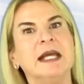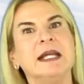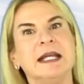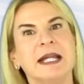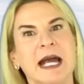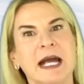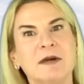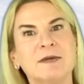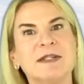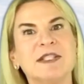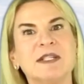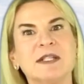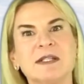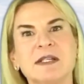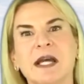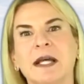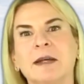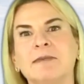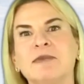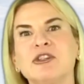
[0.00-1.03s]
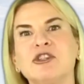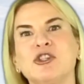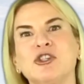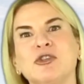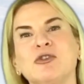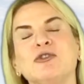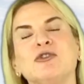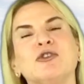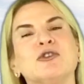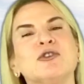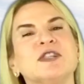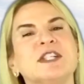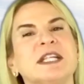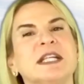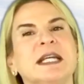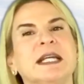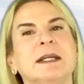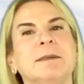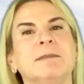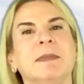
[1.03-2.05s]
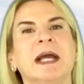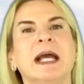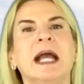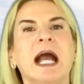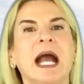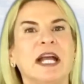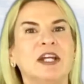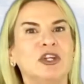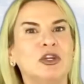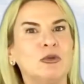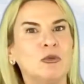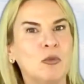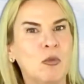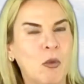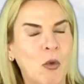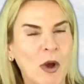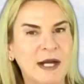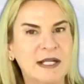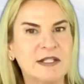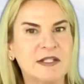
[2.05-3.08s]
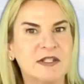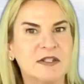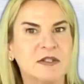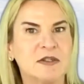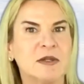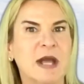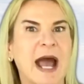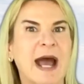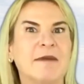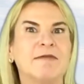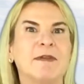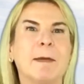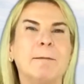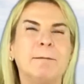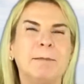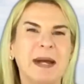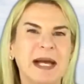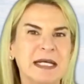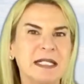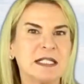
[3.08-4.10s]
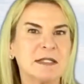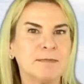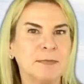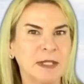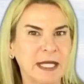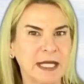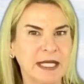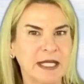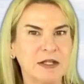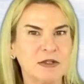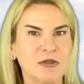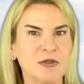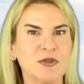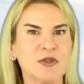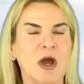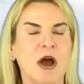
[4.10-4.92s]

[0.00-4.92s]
Now is a time to choose your team, and you want to have the best players